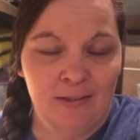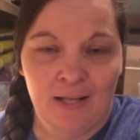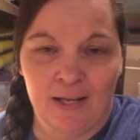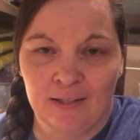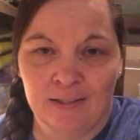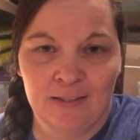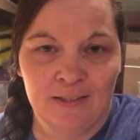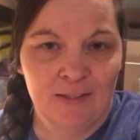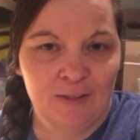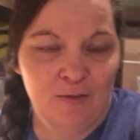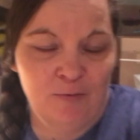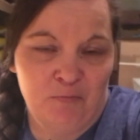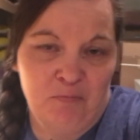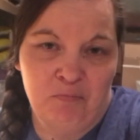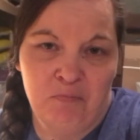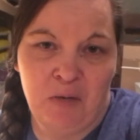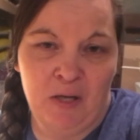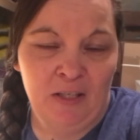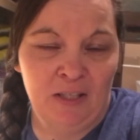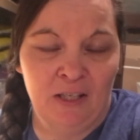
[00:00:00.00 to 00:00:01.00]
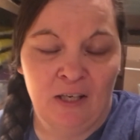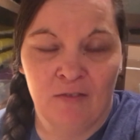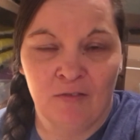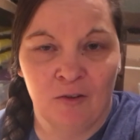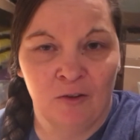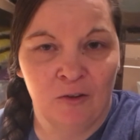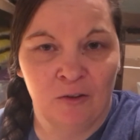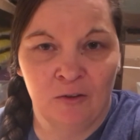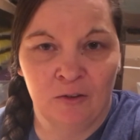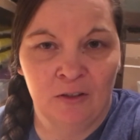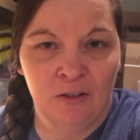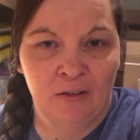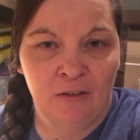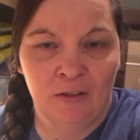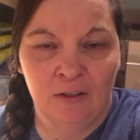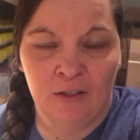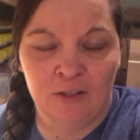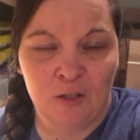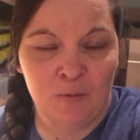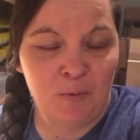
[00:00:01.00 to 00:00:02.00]
That's money I've earned.
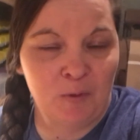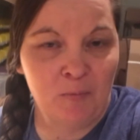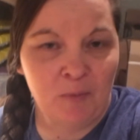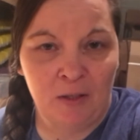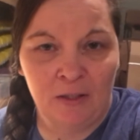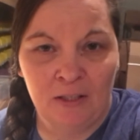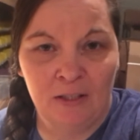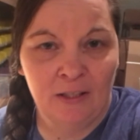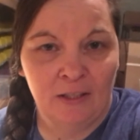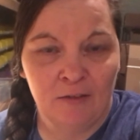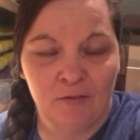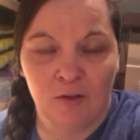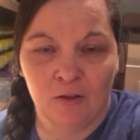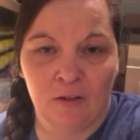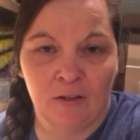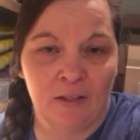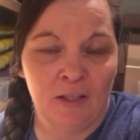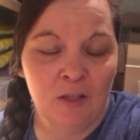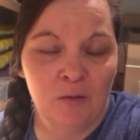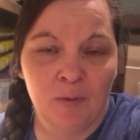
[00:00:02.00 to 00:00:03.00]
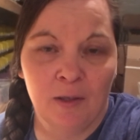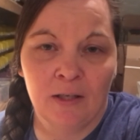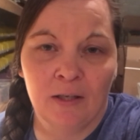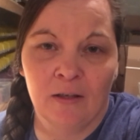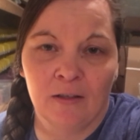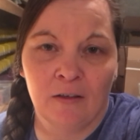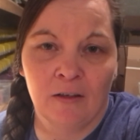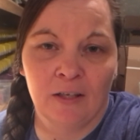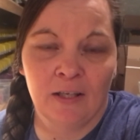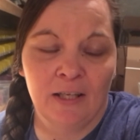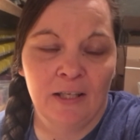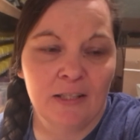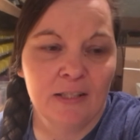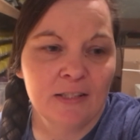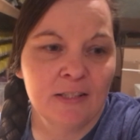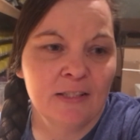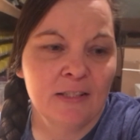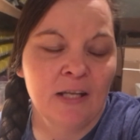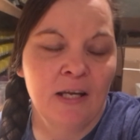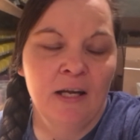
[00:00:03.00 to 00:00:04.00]
I spend money that I've earned on eBay on
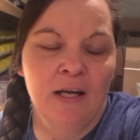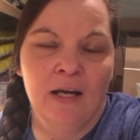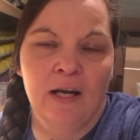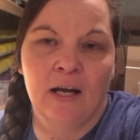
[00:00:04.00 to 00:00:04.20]
arcades.